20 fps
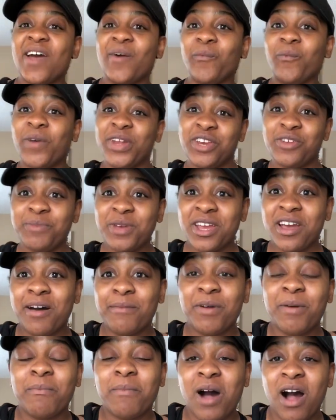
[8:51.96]
When you become
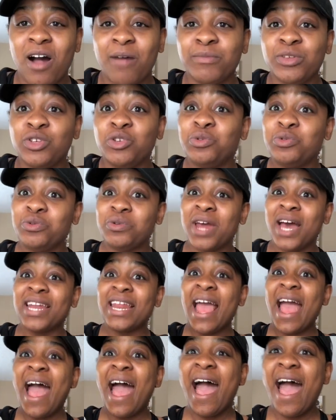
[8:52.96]
a mom, you do not
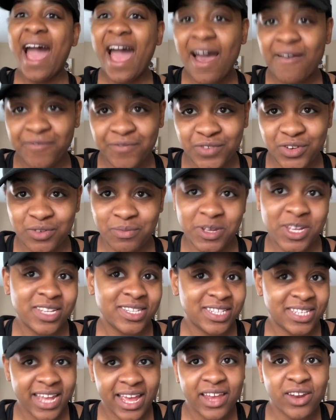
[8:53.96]
have to be a
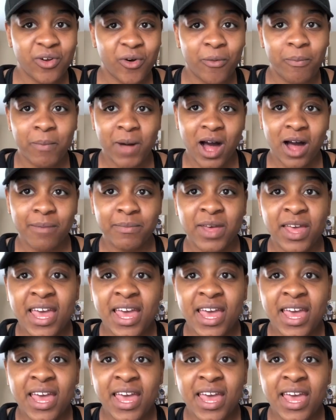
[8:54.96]
stay-at-home mom.